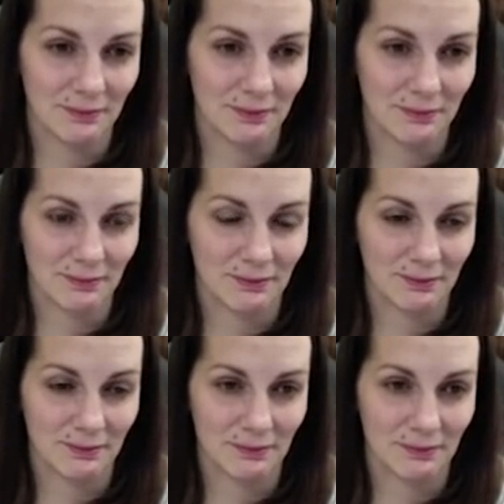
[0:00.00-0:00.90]

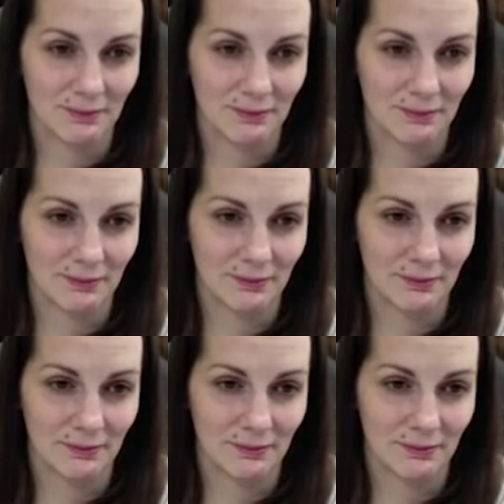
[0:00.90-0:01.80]

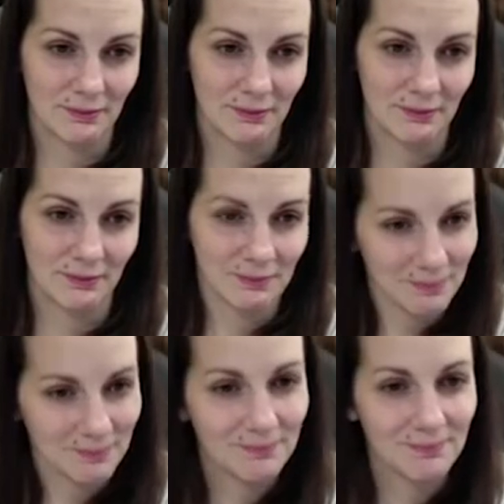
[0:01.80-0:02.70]

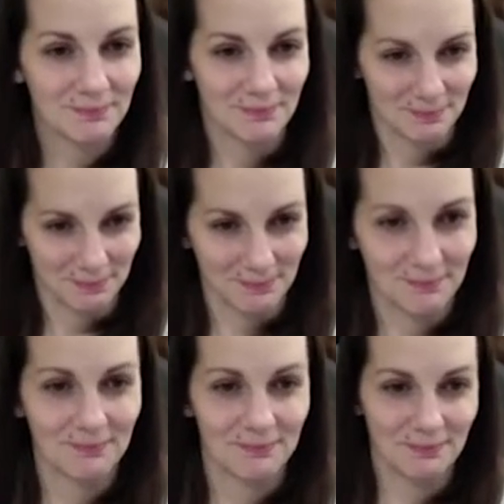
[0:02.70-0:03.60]

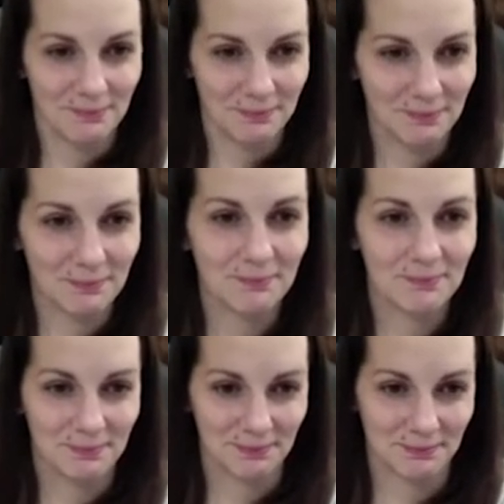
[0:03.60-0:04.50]

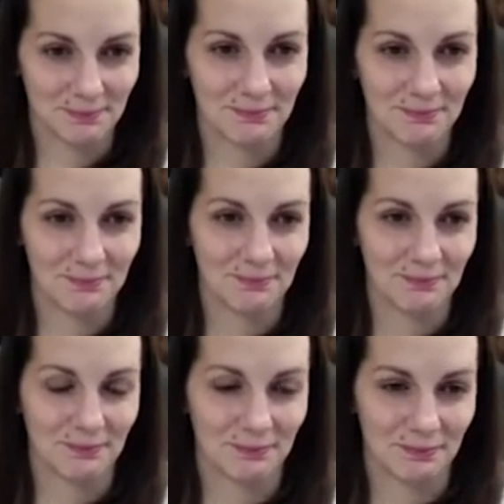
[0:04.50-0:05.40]

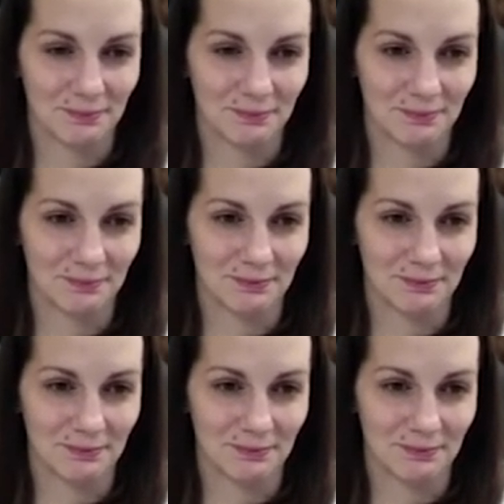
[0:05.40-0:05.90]
This person isn't speaking.